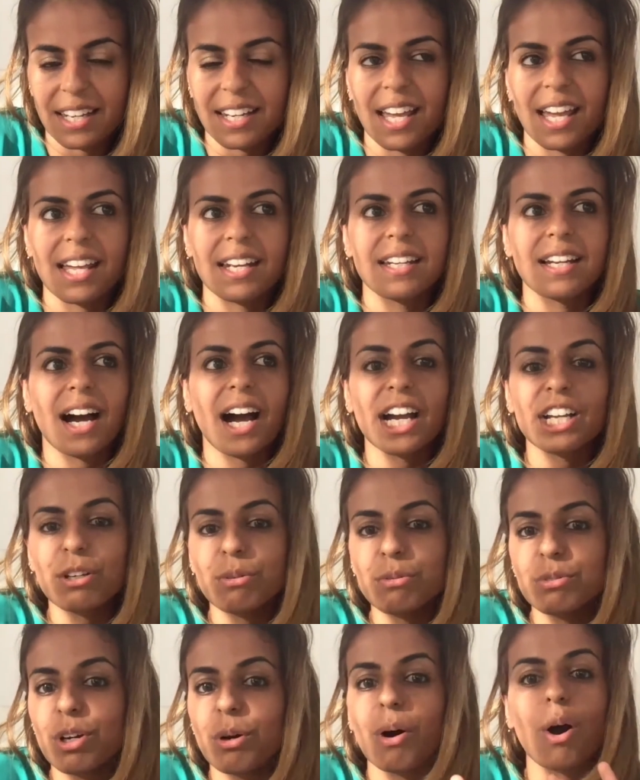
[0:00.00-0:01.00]
And I don't
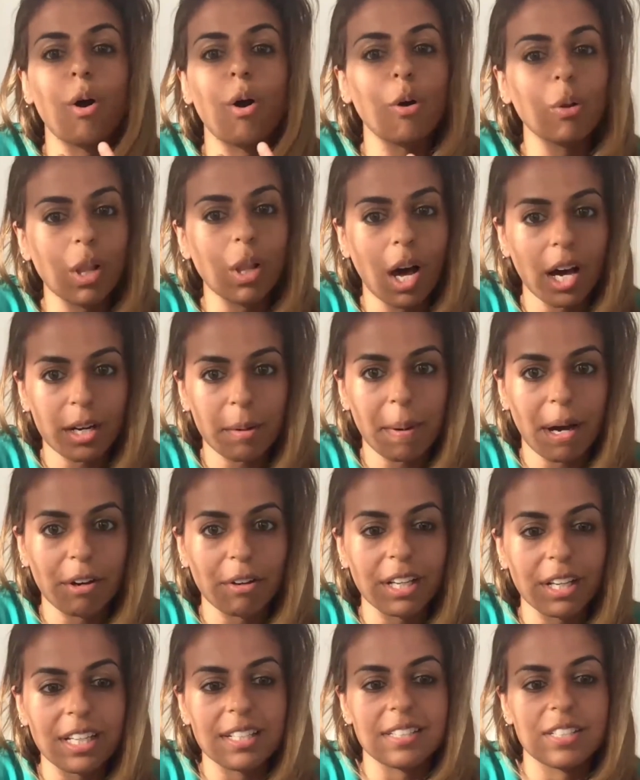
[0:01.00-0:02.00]
know a whole lot about
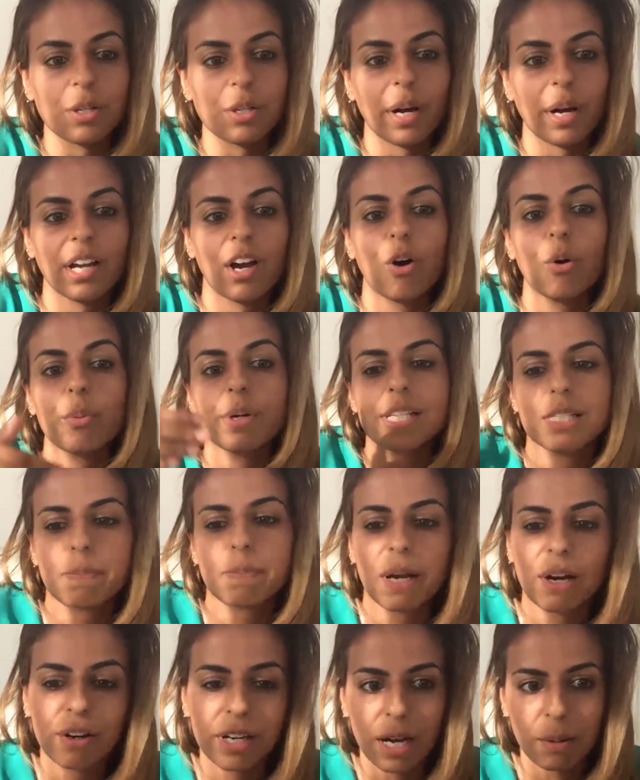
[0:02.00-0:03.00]
it, so I always
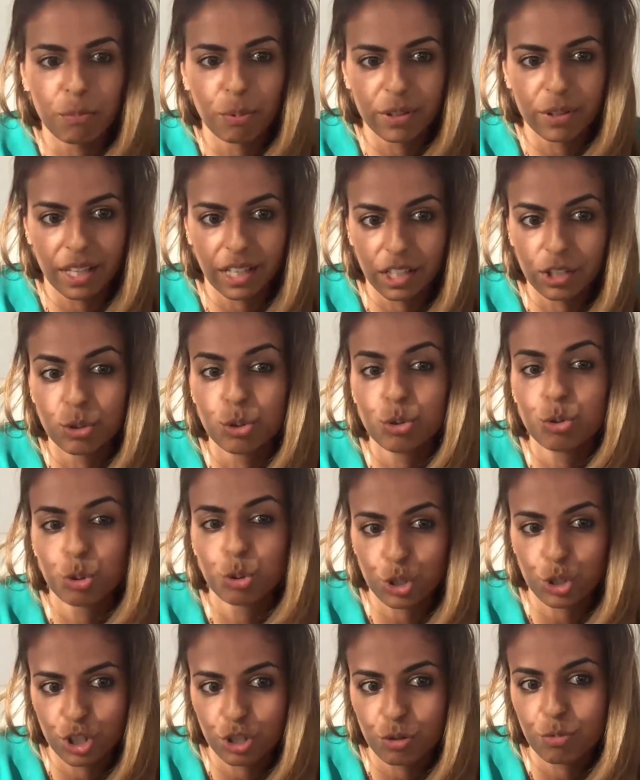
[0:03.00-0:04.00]
pair it up with like a
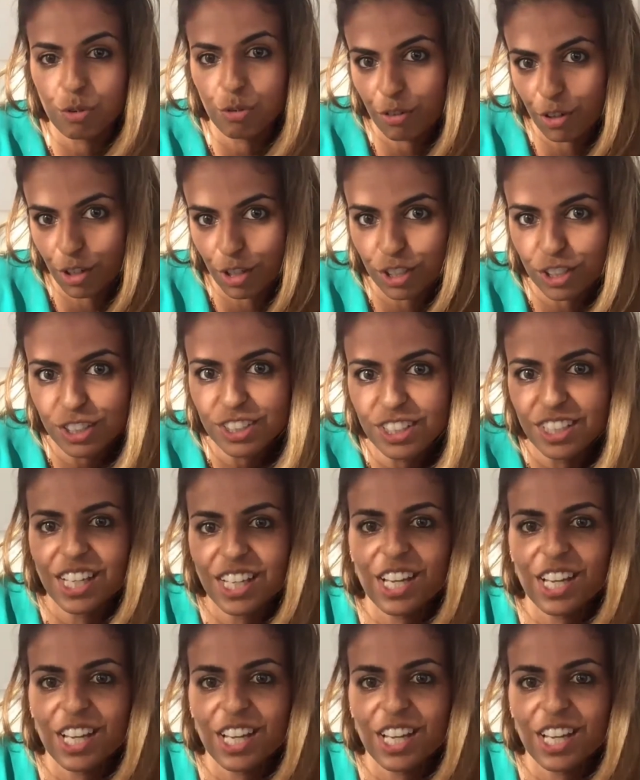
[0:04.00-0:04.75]
nutrition referral.